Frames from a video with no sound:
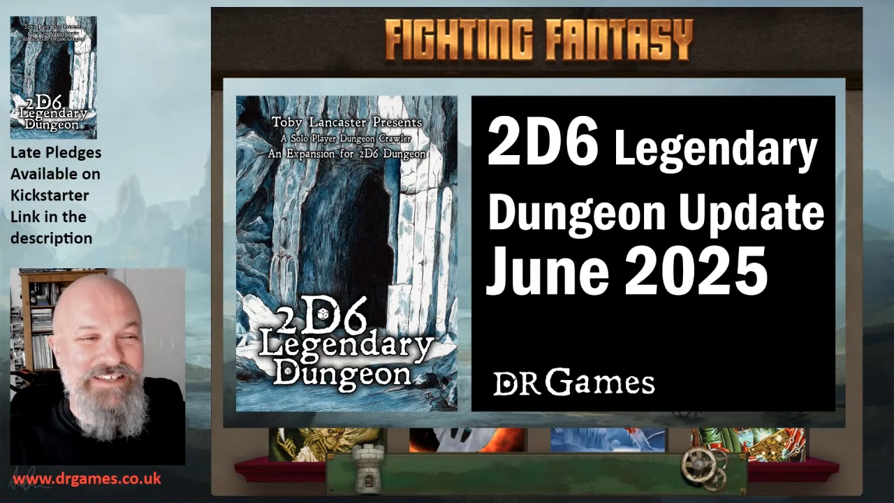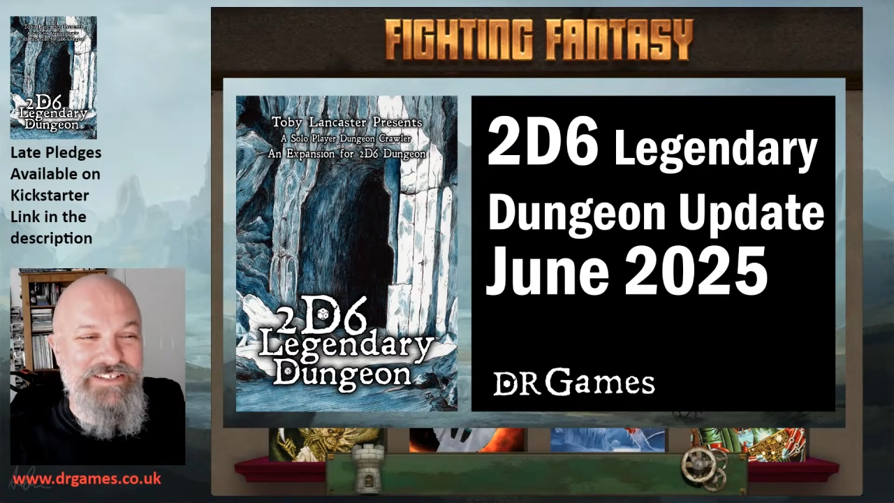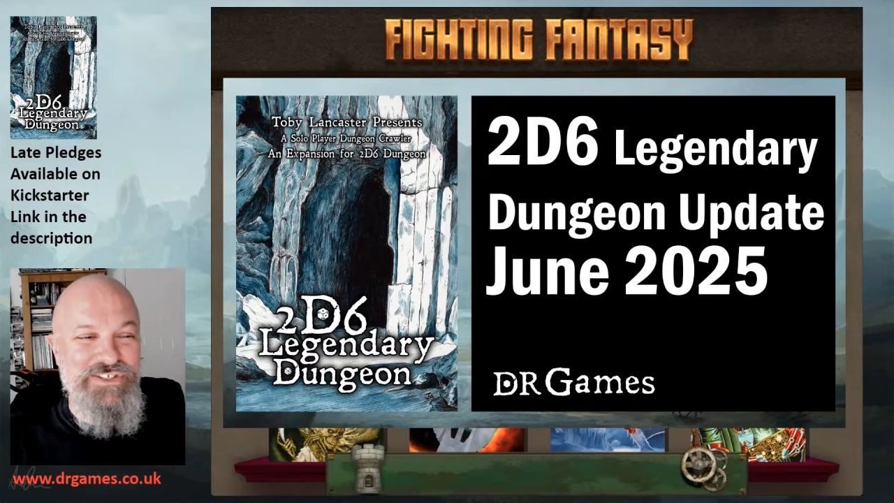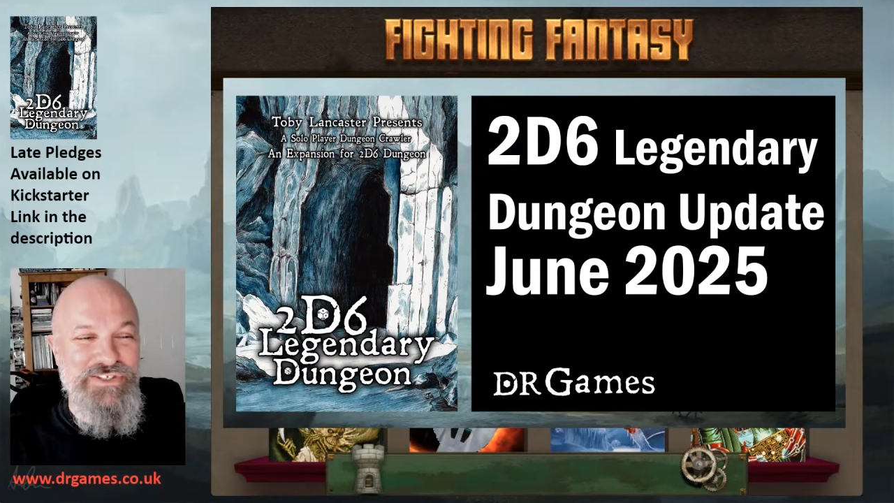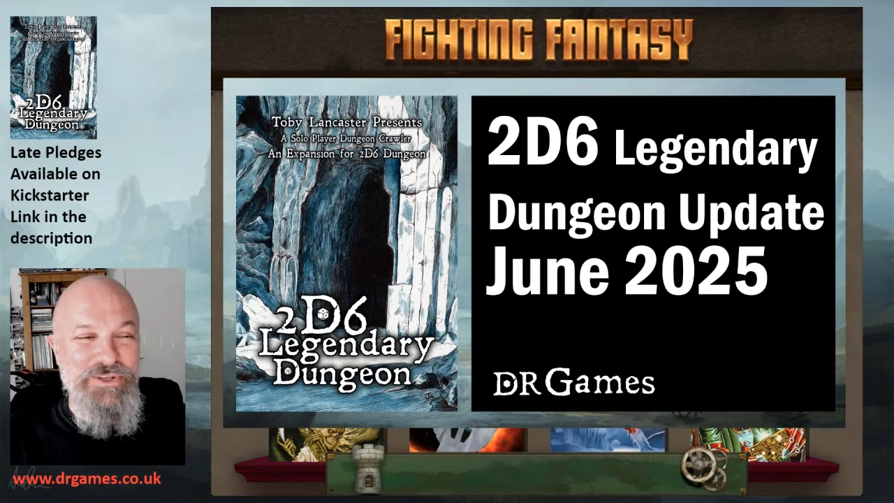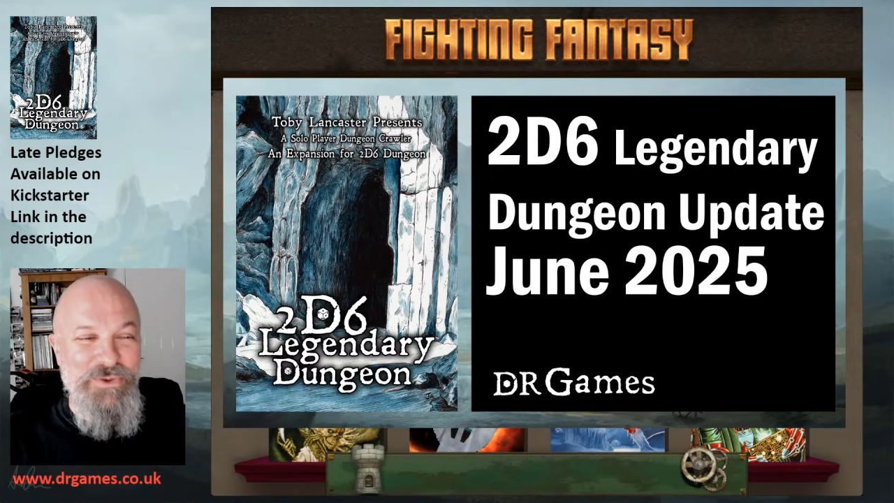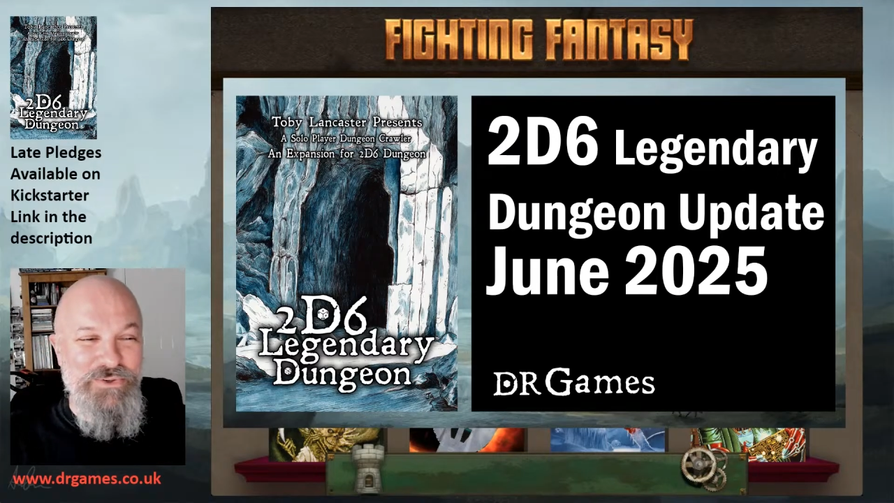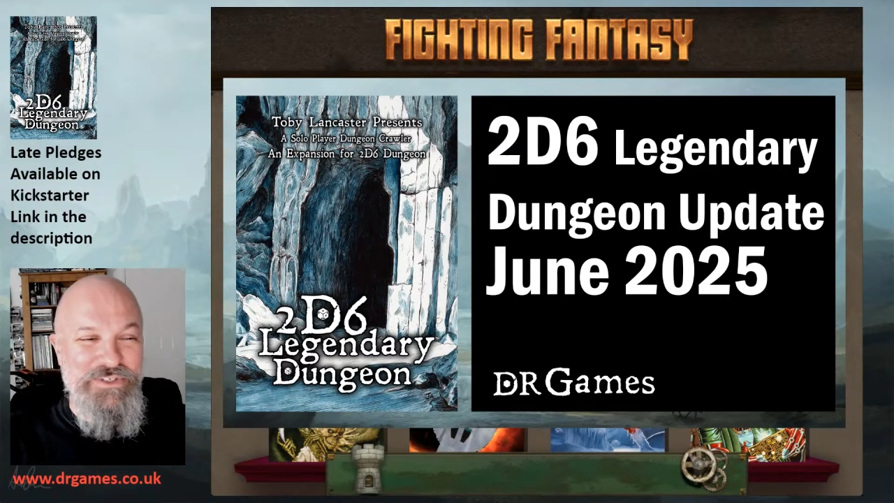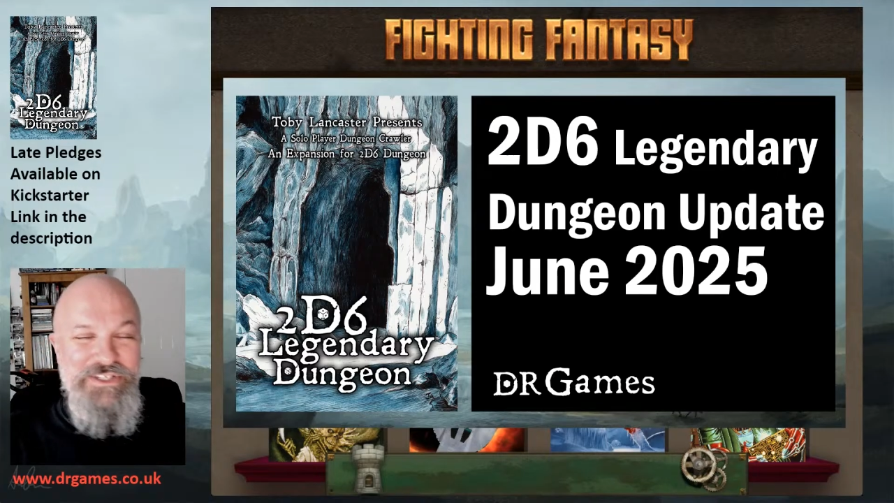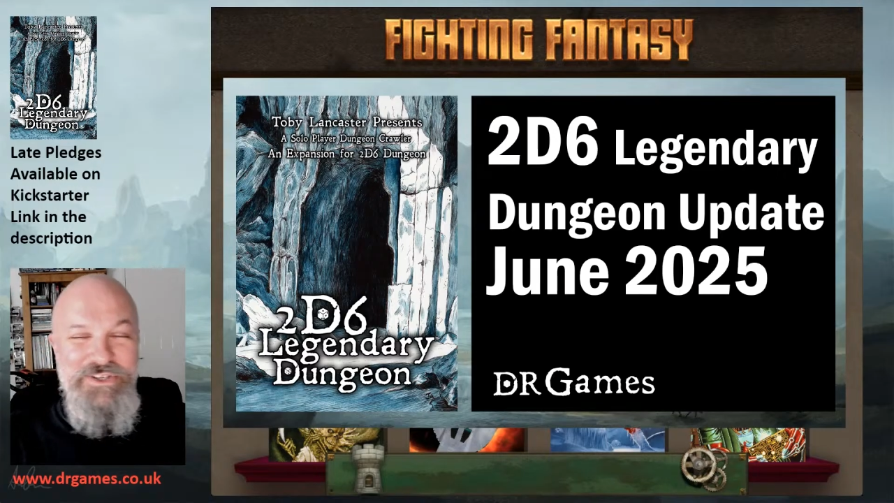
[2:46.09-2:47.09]

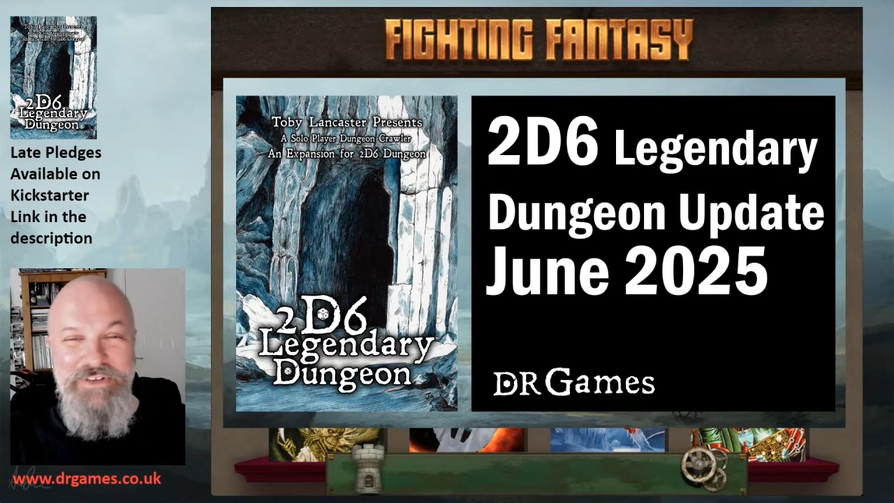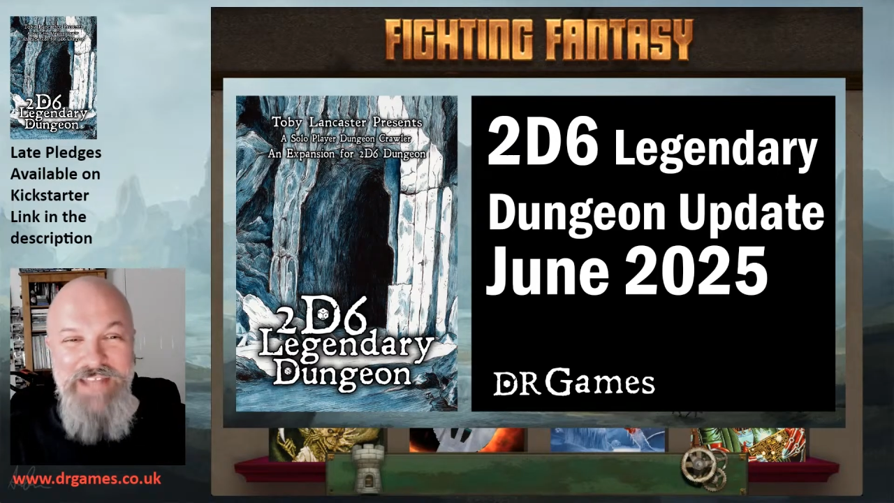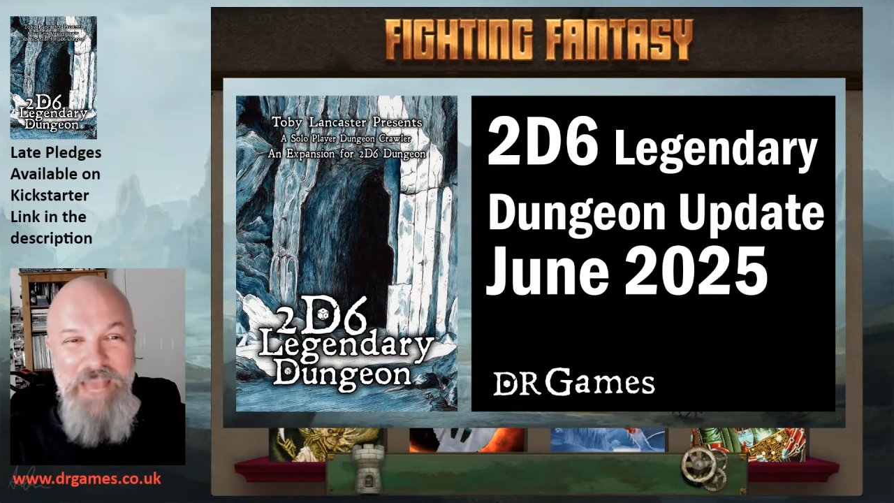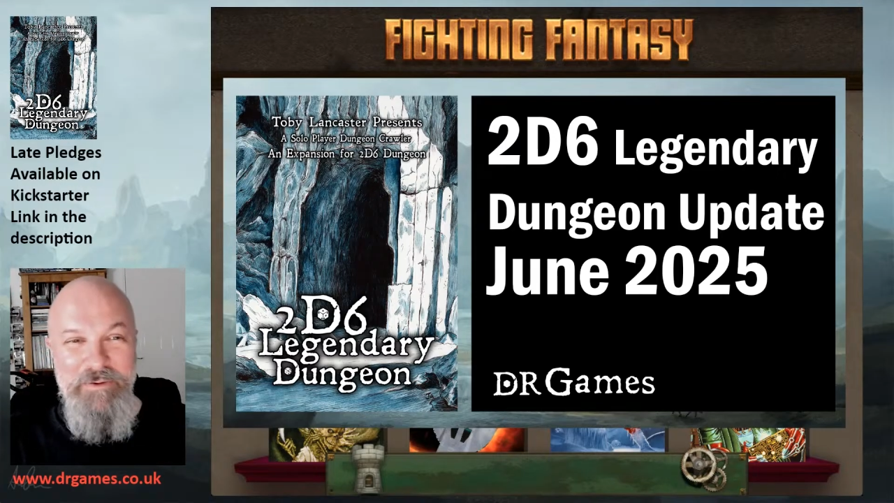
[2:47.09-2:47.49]
slaughtered your name,